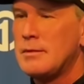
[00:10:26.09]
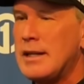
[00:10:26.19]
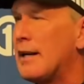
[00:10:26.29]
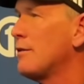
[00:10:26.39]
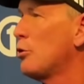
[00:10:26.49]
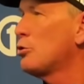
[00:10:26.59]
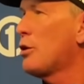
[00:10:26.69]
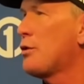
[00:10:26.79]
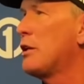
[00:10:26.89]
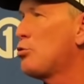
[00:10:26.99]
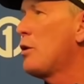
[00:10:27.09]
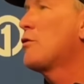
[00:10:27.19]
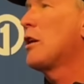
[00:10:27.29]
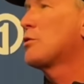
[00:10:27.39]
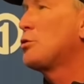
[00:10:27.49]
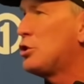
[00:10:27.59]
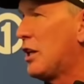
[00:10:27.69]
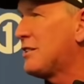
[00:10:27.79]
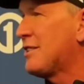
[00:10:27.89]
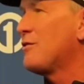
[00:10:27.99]
yeah, those are things we talked with
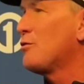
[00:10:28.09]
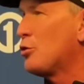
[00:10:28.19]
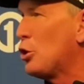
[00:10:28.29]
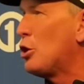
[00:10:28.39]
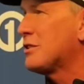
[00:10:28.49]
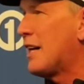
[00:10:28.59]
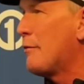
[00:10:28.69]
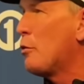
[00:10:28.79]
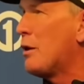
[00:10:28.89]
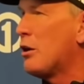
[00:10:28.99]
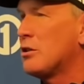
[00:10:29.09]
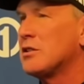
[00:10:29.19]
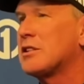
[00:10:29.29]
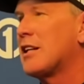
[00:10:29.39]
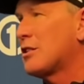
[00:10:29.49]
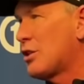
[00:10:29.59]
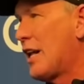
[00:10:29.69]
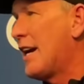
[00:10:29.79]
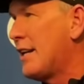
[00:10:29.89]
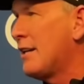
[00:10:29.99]
Jason for a long time about. Instead of
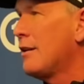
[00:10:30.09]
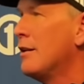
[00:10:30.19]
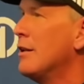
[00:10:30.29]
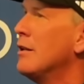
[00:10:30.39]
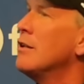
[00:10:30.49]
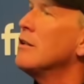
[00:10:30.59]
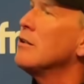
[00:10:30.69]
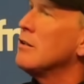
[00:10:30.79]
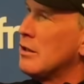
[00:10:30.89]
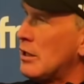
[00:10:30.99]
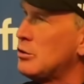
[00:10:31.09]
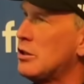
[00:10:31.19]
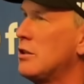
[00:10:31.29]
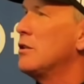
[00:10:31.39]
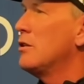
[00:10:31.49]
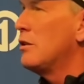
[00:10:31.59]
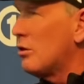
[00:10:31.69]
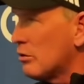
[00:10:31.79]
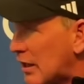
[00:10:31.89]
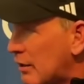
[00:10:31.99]
sliding. Lunging, you
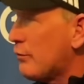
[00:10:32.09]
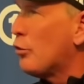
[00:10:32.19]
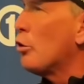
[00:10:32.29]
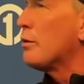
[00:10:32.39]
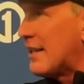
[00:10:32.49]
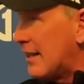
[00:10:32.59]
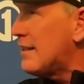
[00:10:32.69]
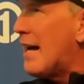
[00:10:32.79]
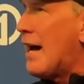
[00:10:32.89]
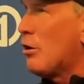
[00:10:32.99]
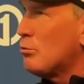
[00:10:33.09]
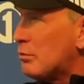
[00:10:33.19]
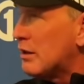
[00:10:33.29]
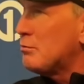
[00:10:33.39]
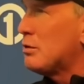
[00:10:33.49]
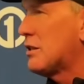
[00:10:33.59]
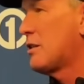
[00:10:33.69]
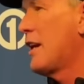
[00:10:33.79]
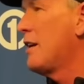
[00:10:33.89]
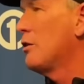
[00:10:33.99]
know, getting forward, getting down, but
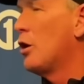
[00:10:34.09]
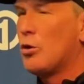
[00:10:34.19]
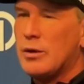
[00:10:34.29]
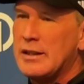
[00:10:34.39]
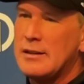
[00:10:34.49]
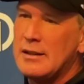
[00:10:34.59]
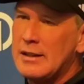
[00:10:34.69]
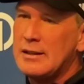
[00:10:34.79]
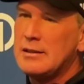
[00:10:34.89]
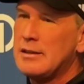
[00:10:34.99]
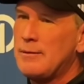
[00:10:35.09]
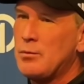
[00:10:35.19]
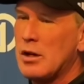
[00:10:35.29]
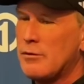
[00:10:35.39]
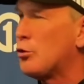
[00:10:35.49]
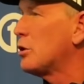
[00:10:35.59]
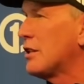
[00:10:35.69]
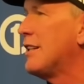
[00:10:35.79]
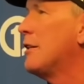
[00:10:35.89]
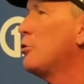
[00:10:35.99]
staying low, and
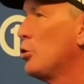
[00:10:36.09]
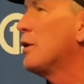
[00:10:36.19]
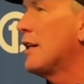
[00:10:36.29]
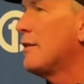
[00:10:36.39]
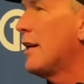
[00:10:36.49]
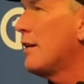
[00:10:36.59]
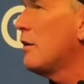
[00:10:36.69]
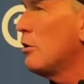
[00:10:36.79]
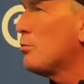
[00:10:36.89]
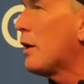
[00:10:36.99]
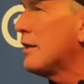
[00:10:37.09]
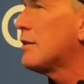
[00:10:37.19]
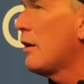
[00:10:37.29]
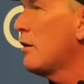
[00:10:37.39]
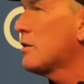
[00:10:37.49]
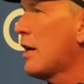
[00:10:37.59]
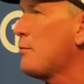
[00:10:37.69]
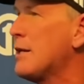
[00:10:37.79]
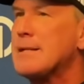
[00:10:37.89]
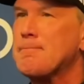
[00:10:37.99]
unfortunately he didn't do it in that, and he'll probably tell you the
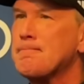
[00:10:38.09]
same thing.